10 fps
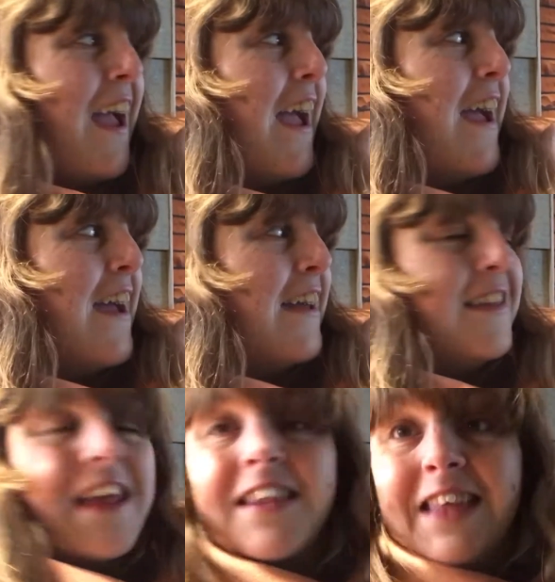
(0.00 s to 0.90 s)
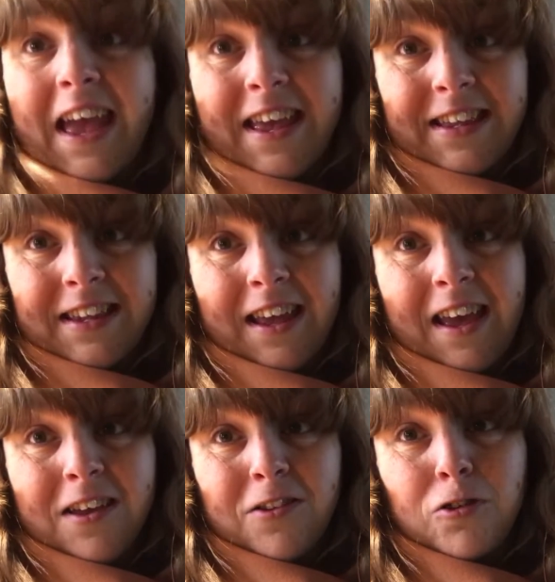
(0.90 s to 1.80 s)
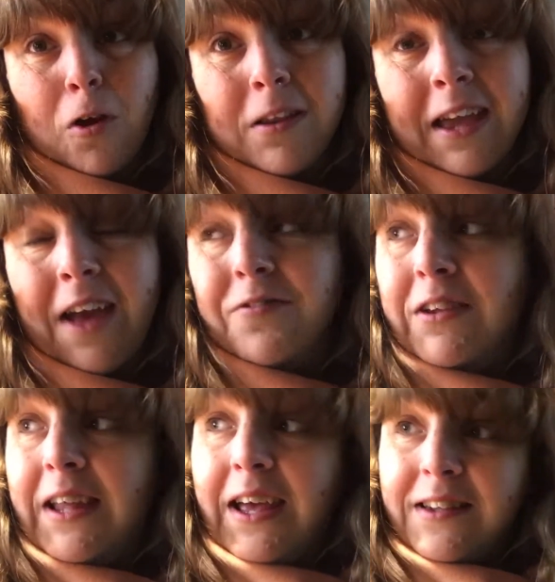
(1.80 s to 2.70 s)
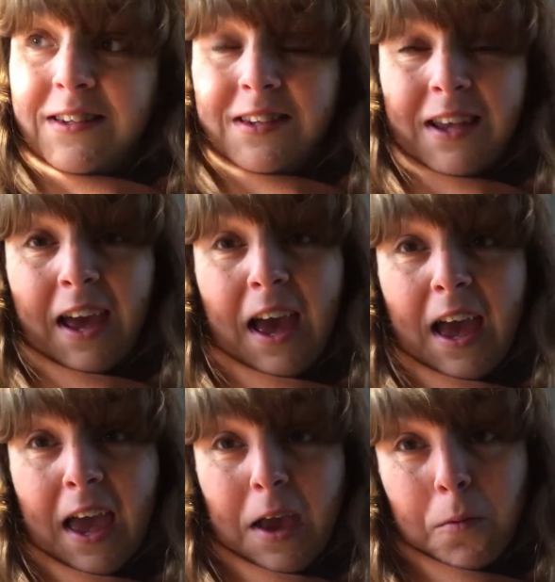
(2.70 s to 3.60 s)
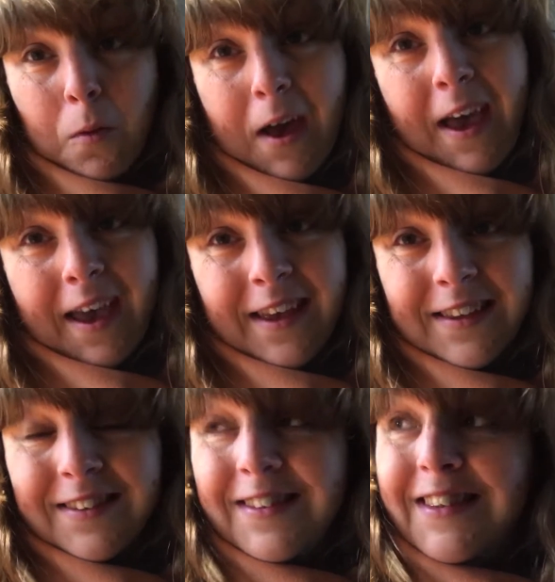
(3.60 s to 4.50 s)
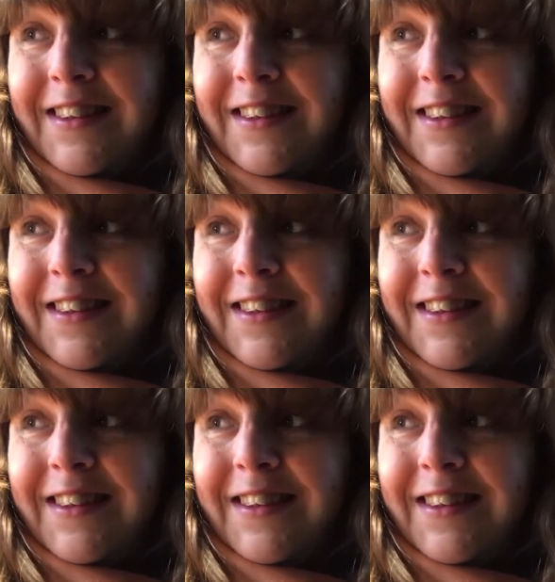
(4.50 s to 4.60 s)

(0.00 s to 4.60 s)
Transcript: And then uh, shortly after that, I was,